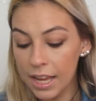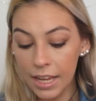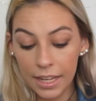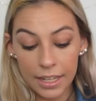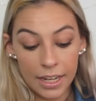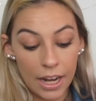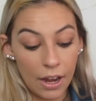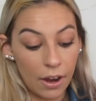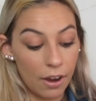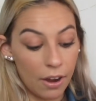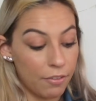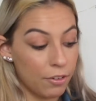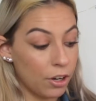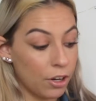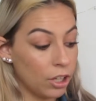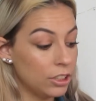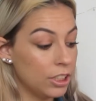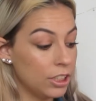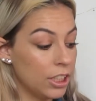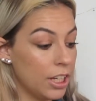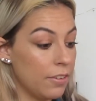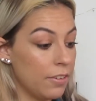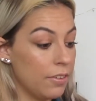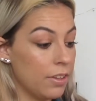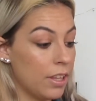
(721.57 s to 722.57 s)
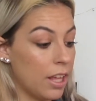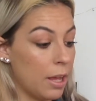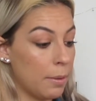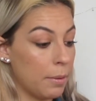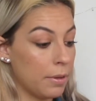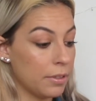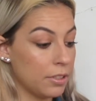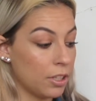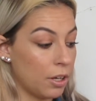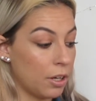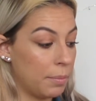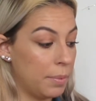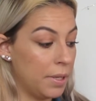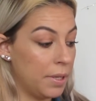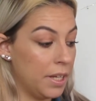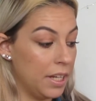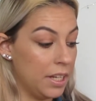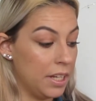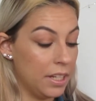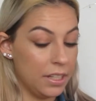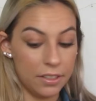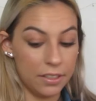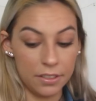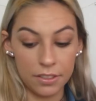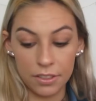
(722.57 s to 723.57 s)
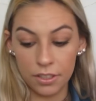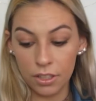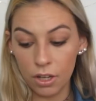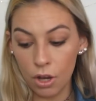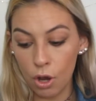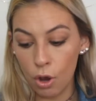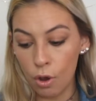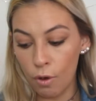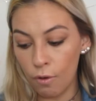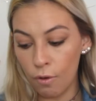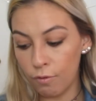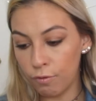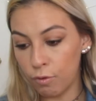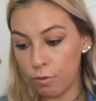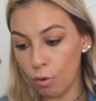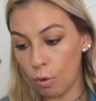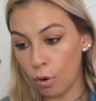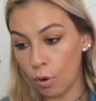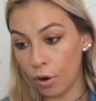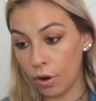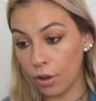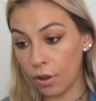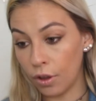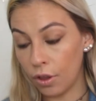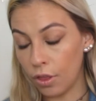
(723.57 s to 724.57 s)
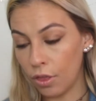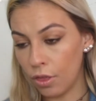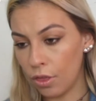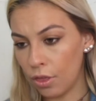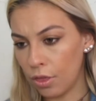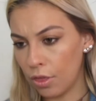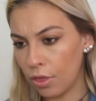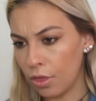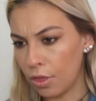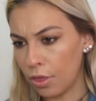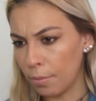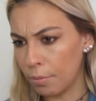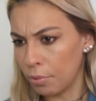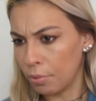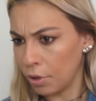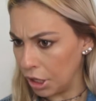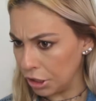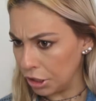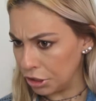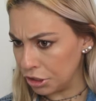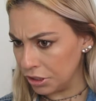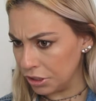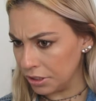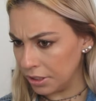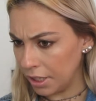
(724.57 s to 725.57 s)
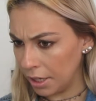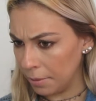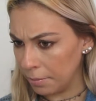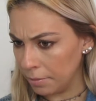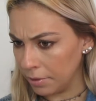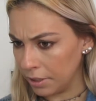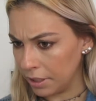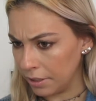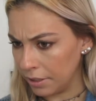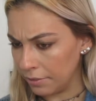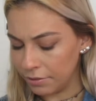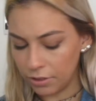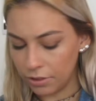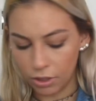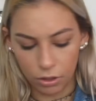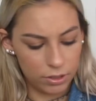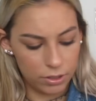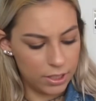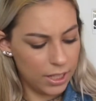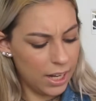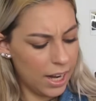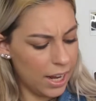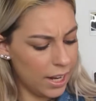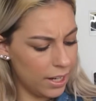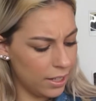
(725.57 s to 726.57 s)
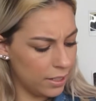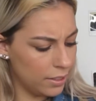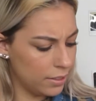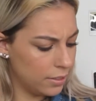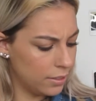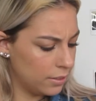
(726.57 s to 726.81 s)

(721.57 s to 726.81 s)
Now, I forgot to give you the MSRPs for the brushes, I believe. No, did I?